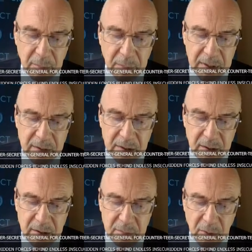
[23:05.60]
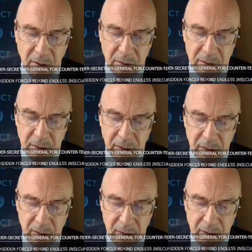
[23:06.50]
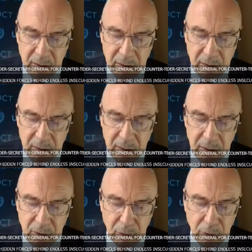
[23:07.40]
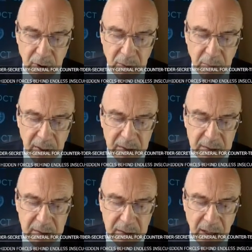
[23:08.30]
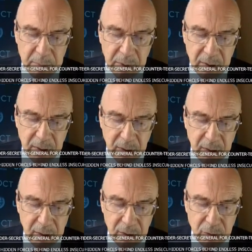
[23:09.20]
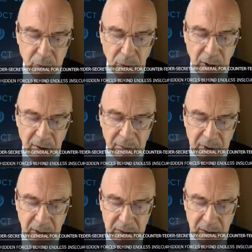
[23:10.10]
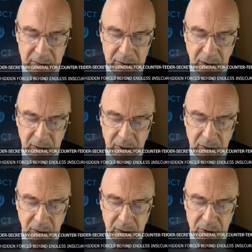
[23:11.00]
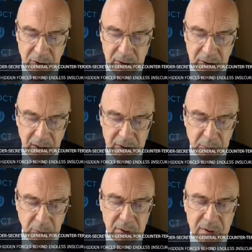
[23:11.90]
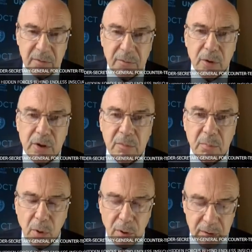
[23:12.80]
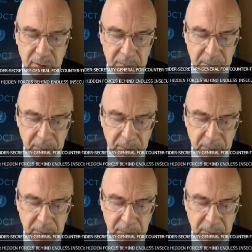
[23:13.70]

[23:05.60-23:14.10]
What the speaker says: in the past 6 months, including by tapping into Afghan and Central Asian diasporas for support.